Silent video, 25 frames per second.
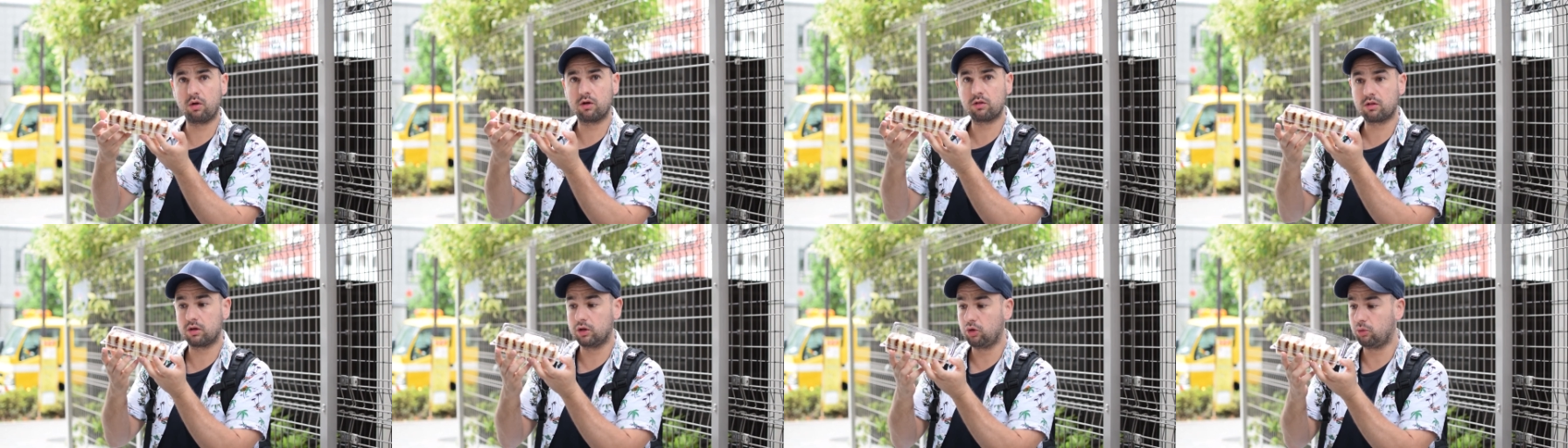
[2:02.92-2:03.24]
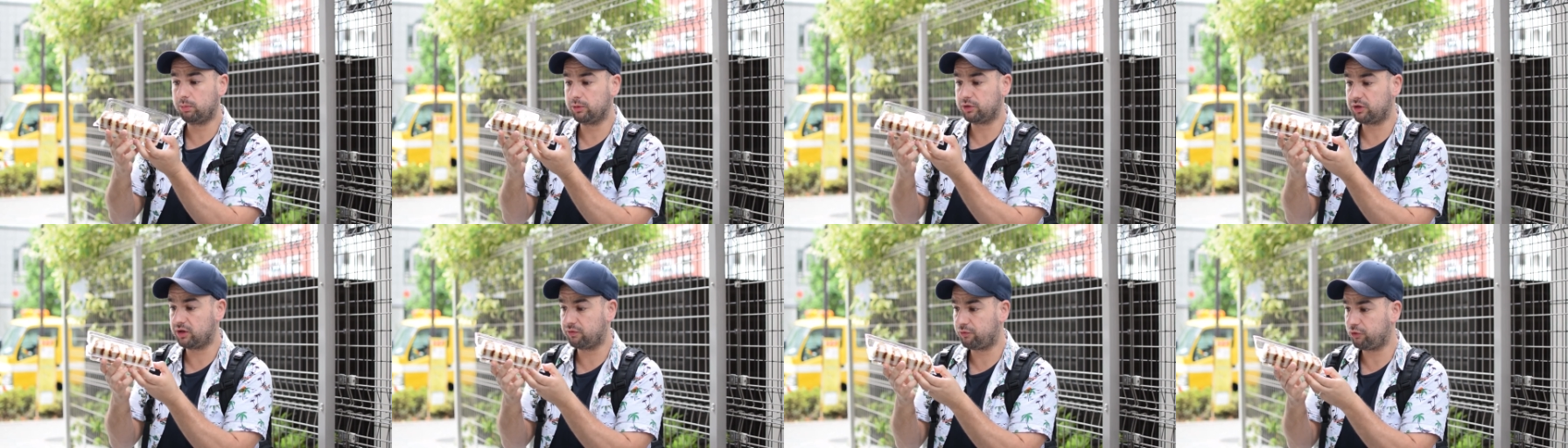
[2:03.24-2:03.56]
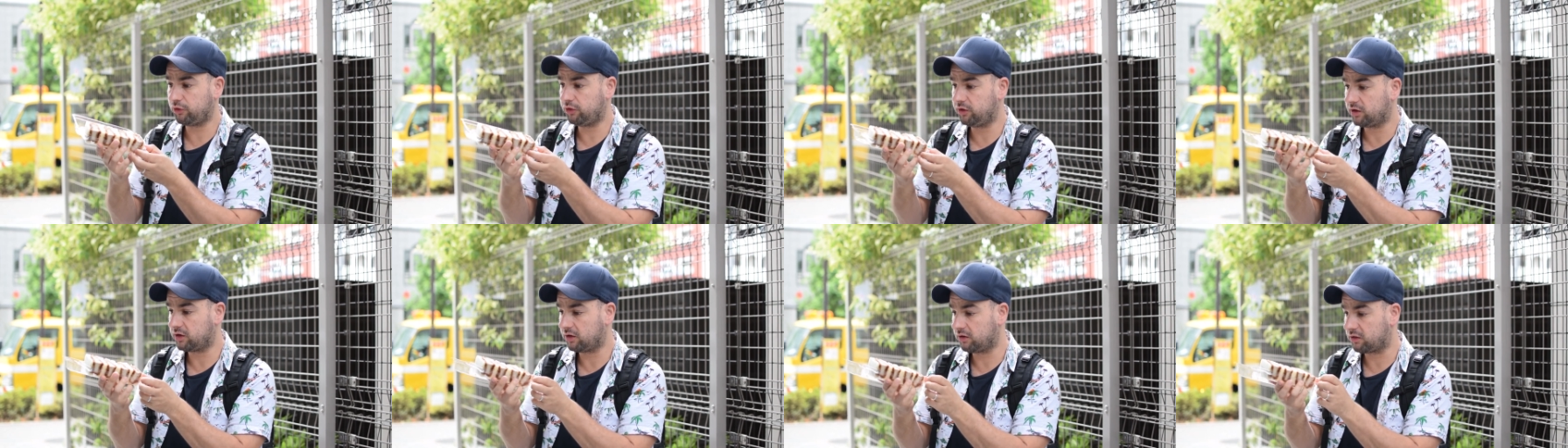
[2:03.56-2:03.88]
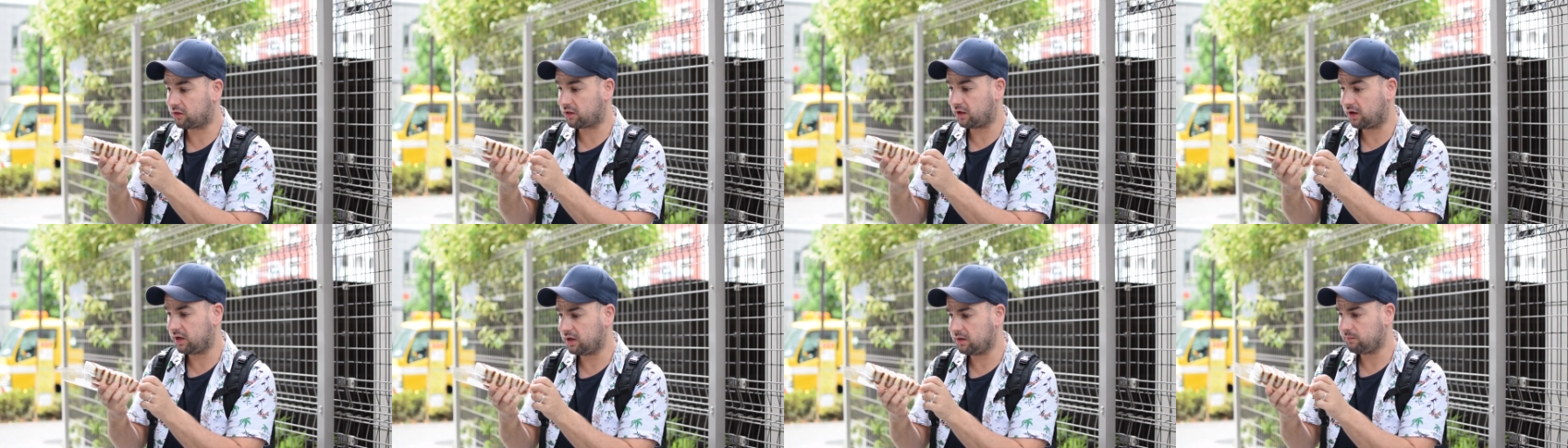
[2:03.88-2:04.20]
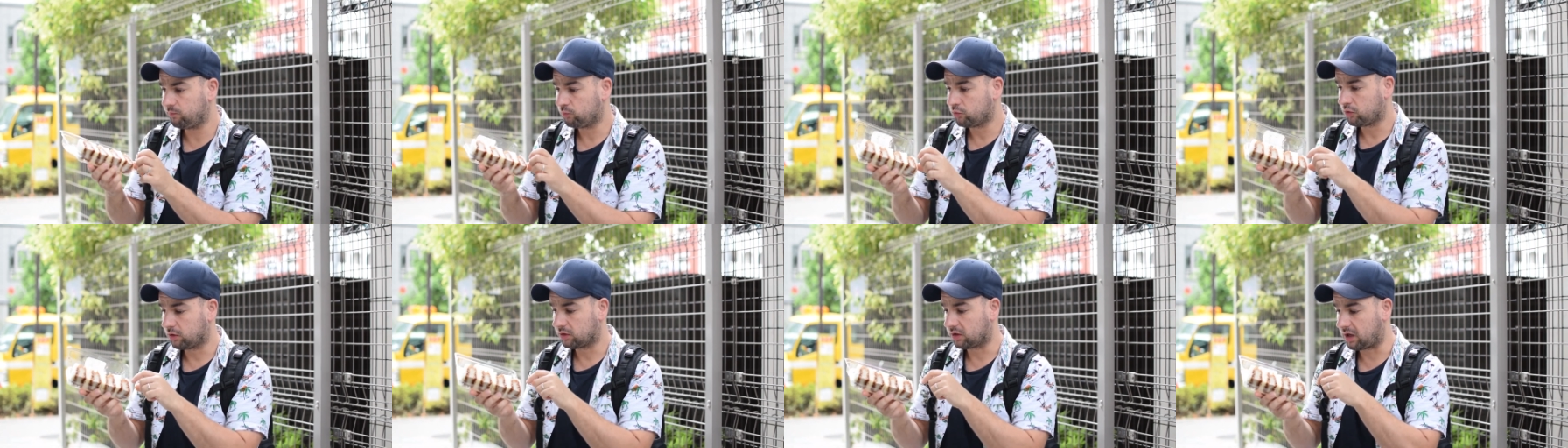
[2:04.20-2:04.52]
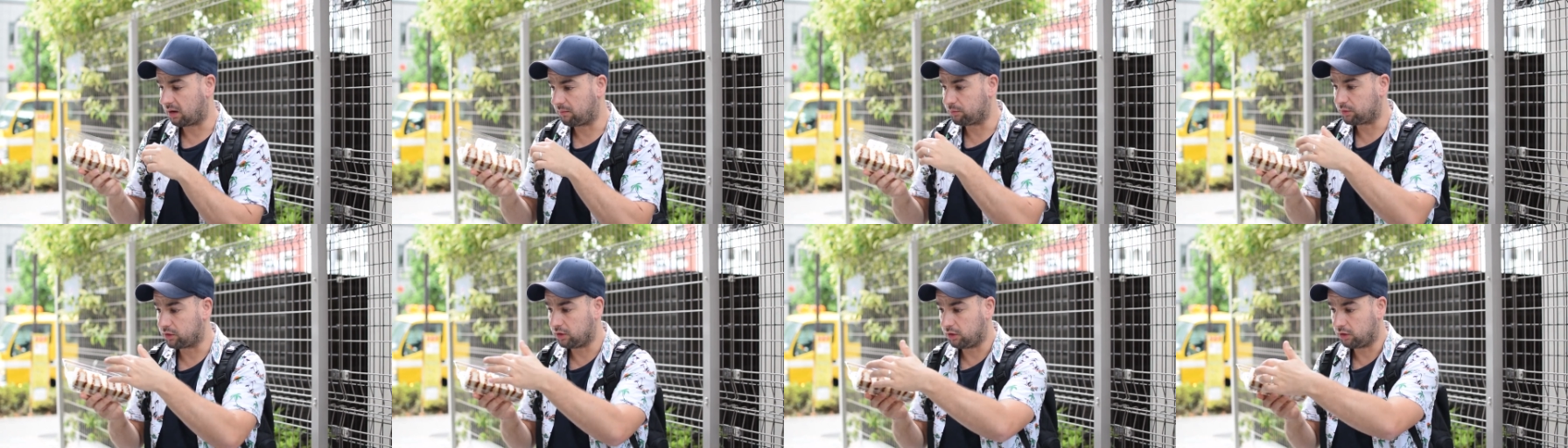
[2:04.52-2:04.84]
one's a little bit different, you can see.
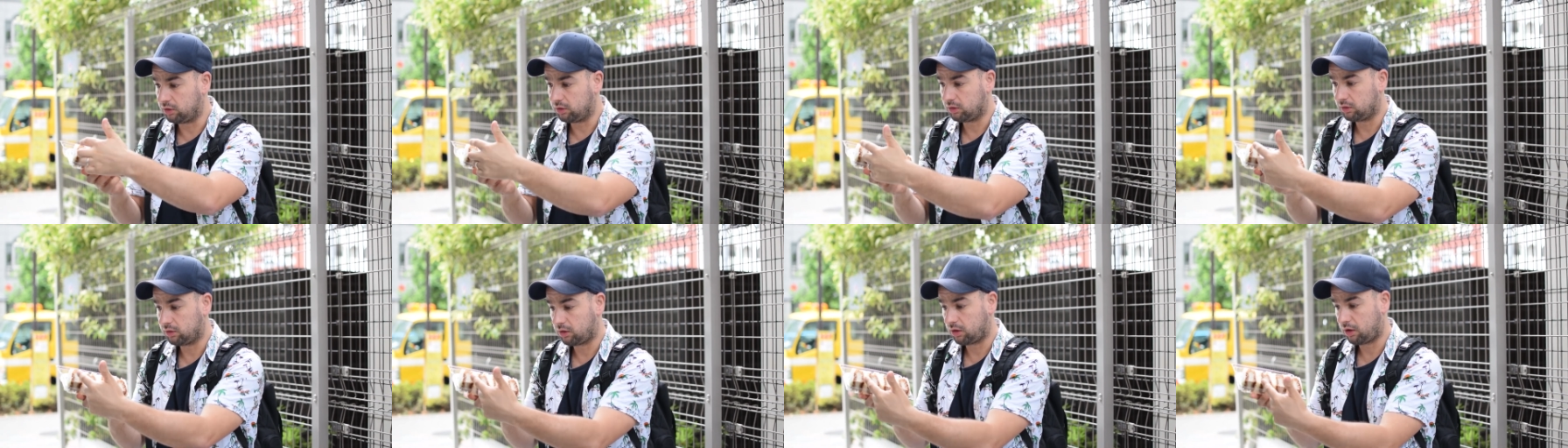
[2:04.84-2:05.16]
Comes in